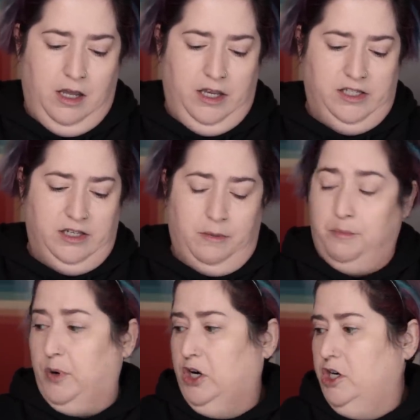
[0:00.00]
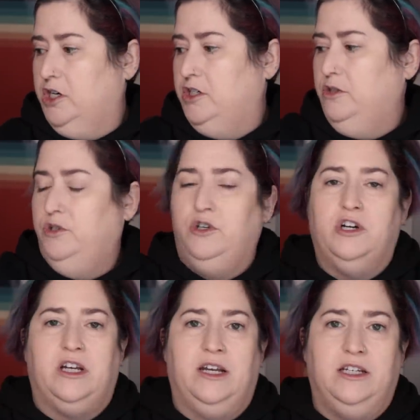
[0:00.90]
is it Bird, New
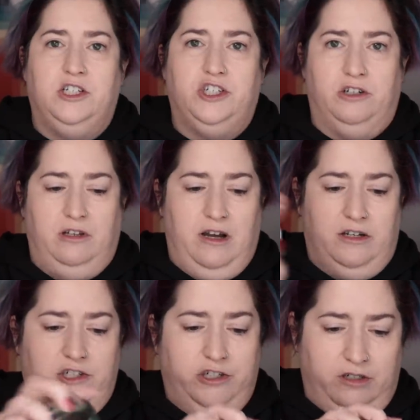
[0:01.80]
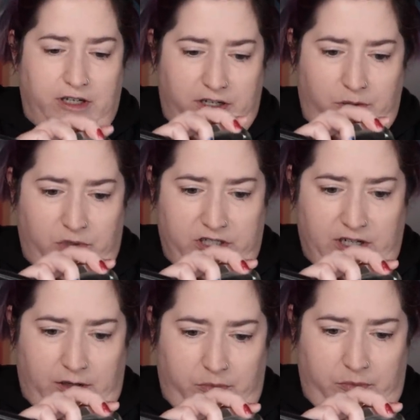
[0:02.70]
York? I need Sherlock. Sherlock, you must
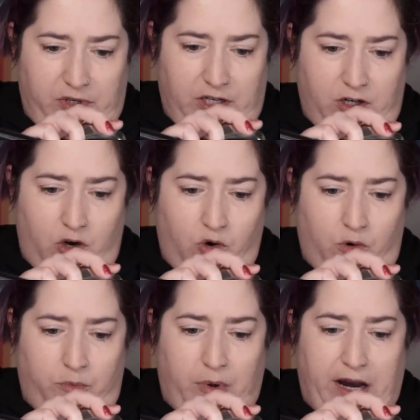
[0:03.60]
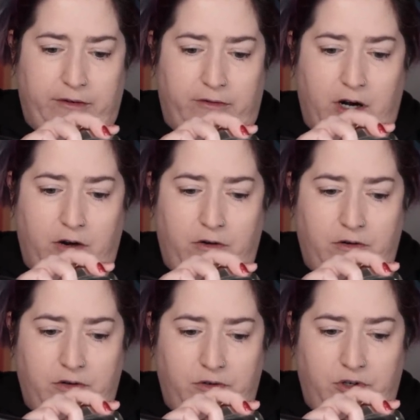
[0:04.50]
help me. No, by Row,
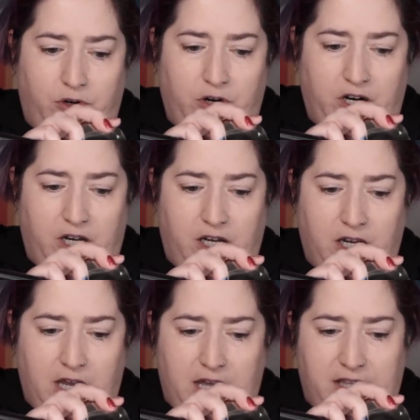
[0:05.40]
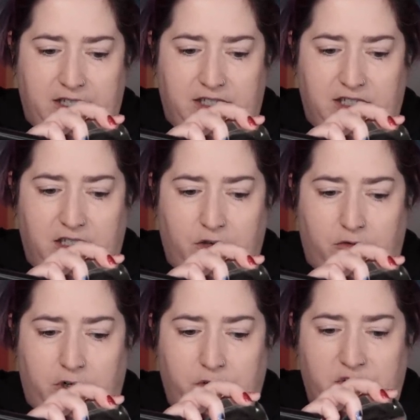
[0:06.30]
New York. This is the
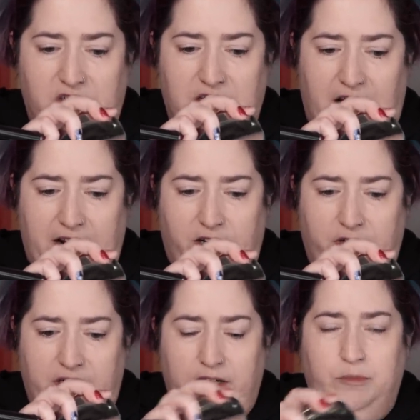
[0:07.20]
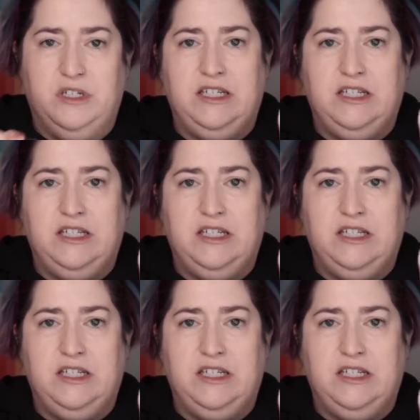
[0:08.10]
Rose Tea Eye Cream